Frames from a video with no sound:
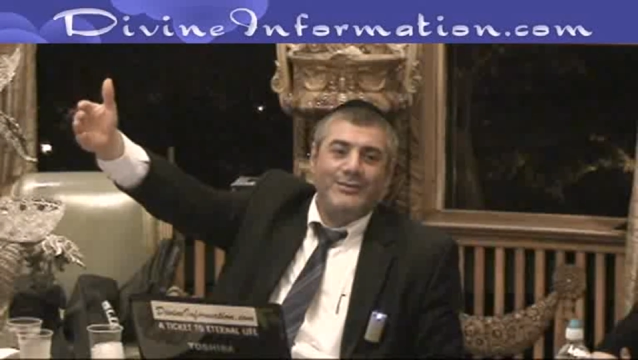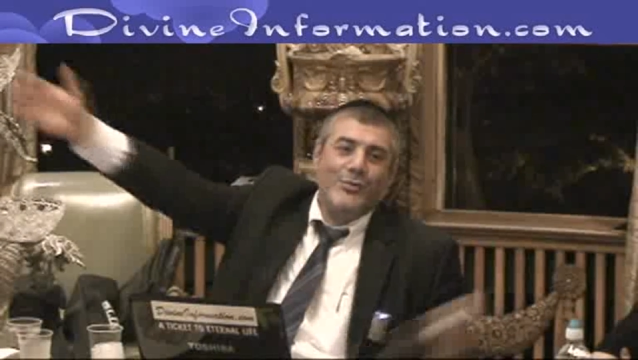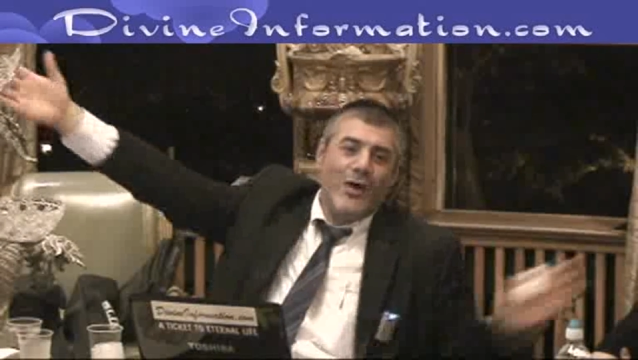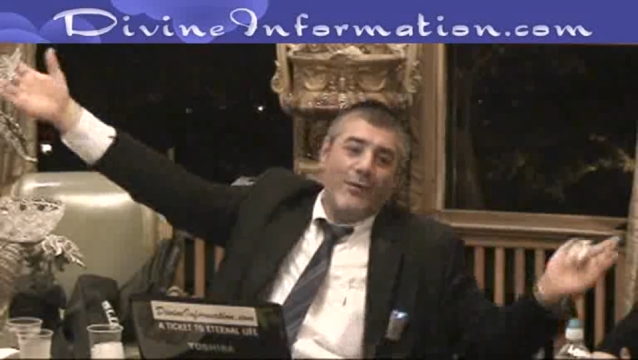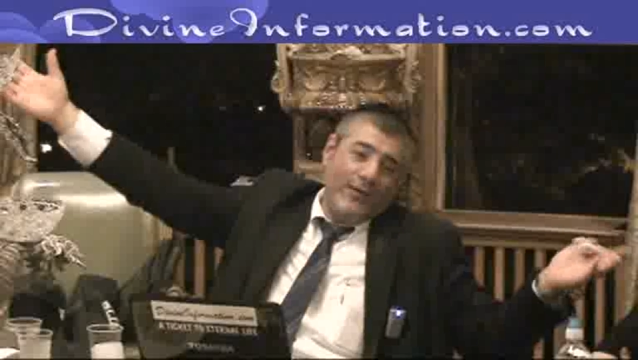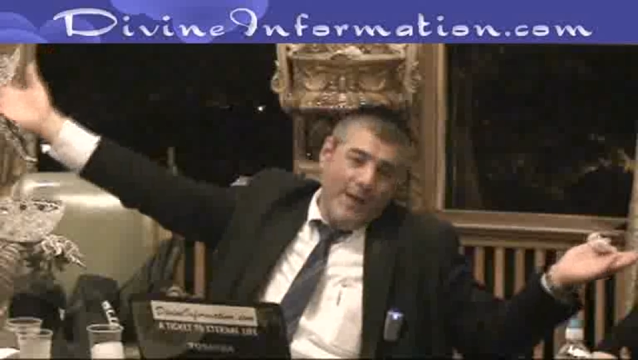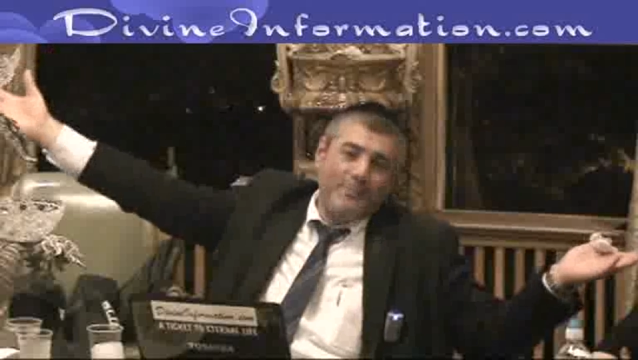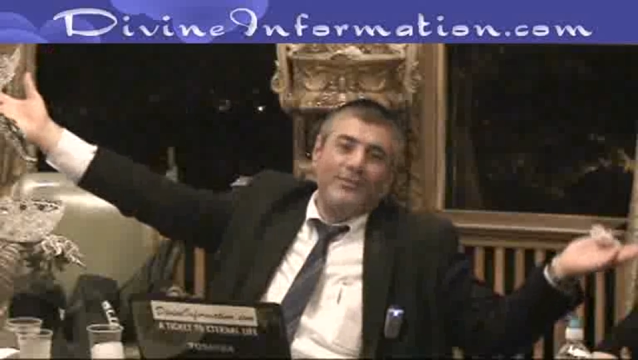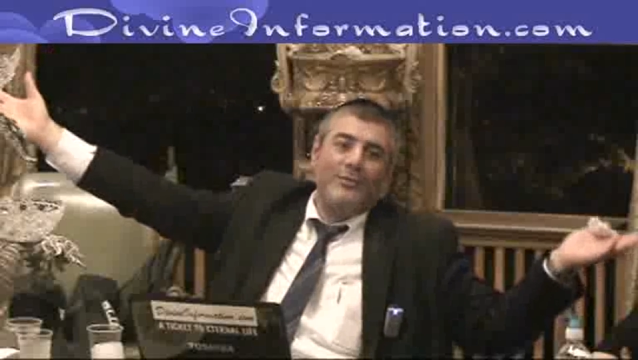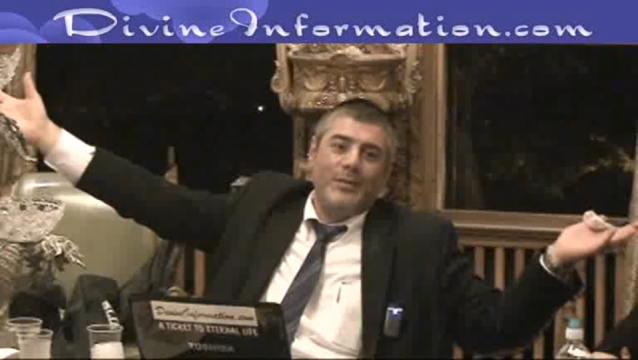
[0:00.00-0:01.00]
2 hours
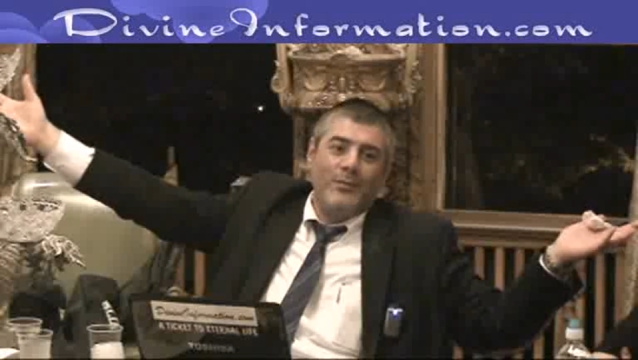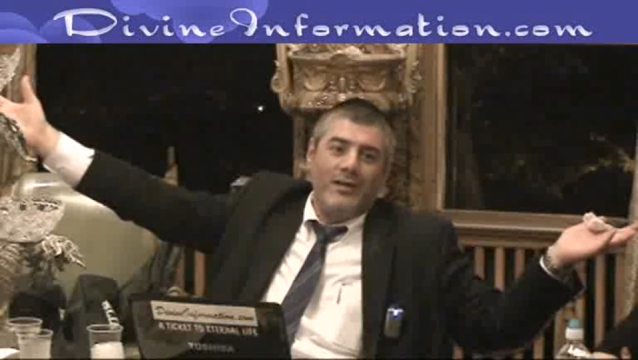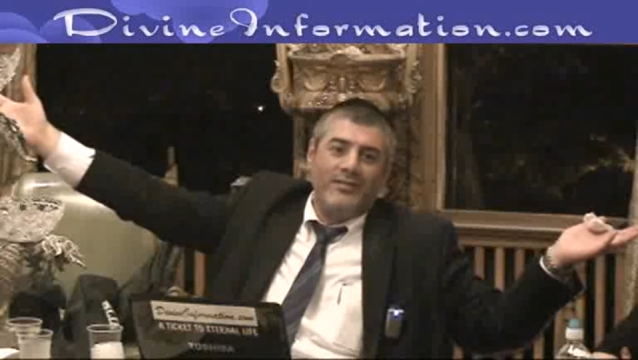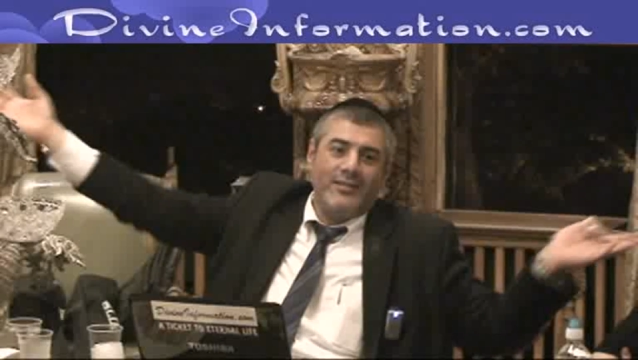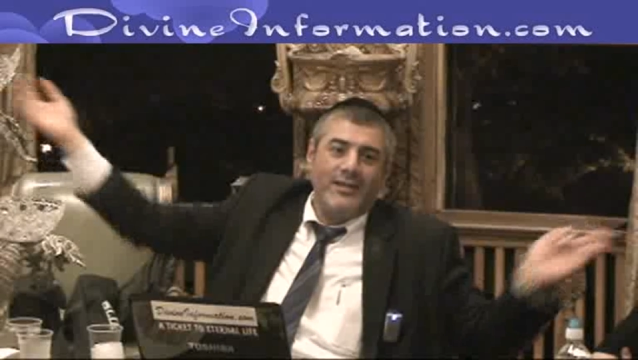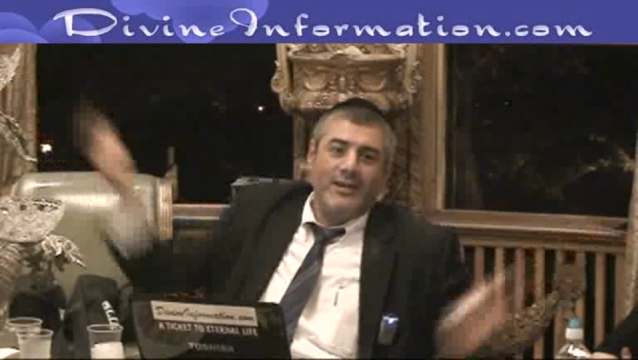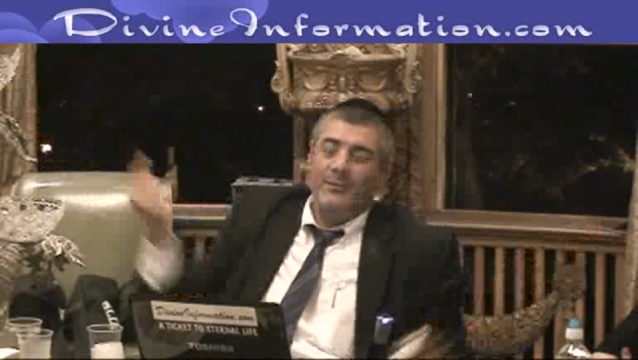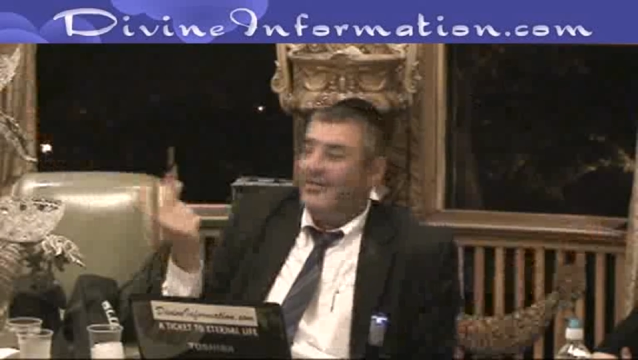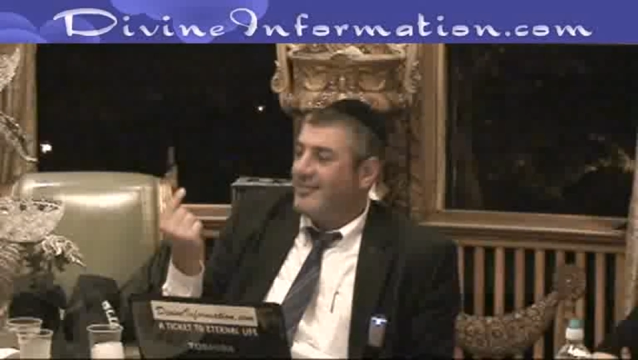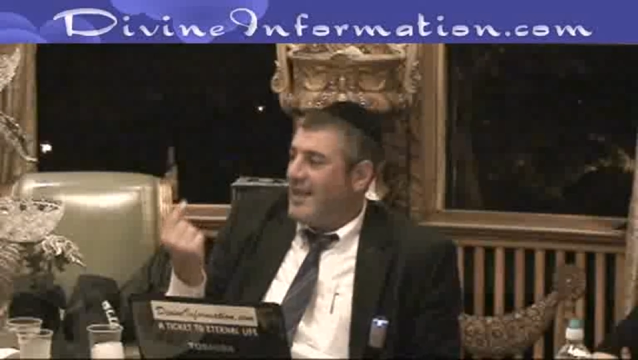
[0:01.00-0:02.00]
happened to me once.
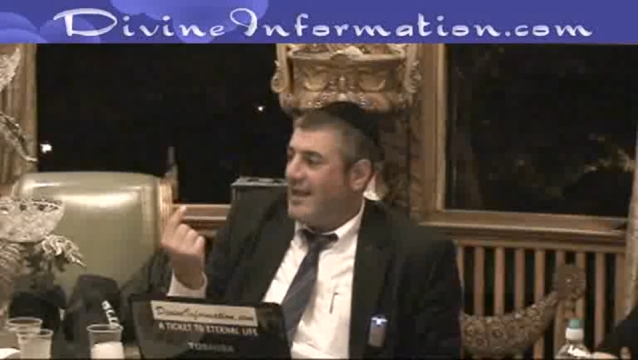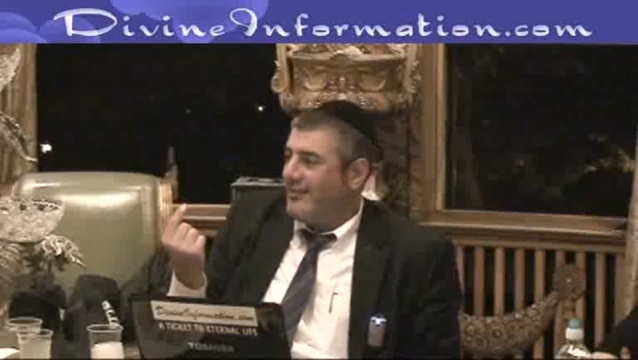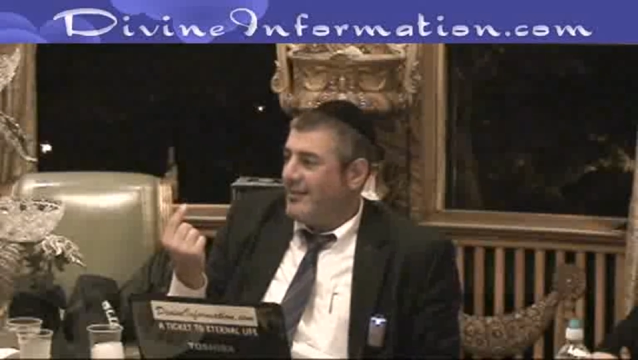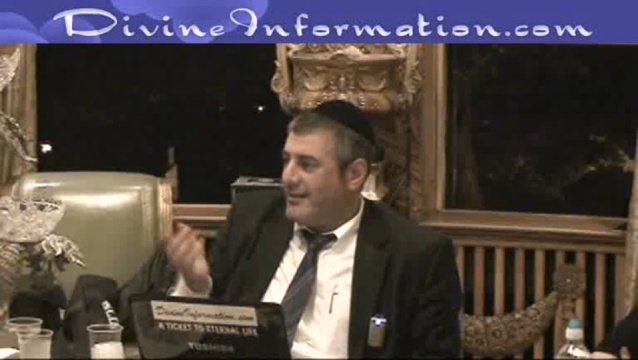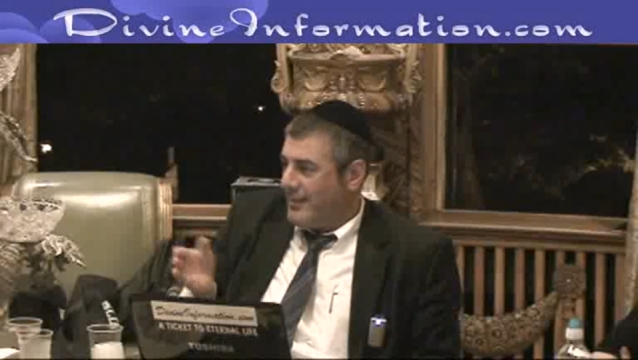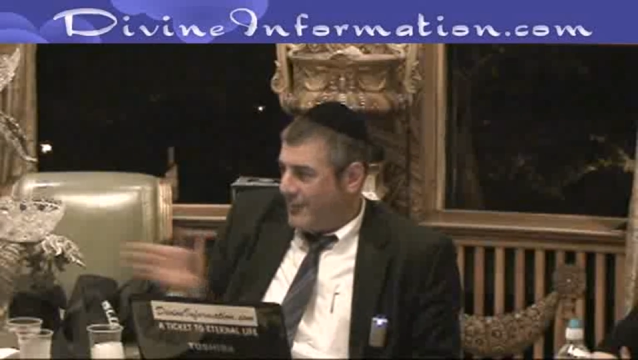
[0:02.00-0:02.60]
Miss the exit.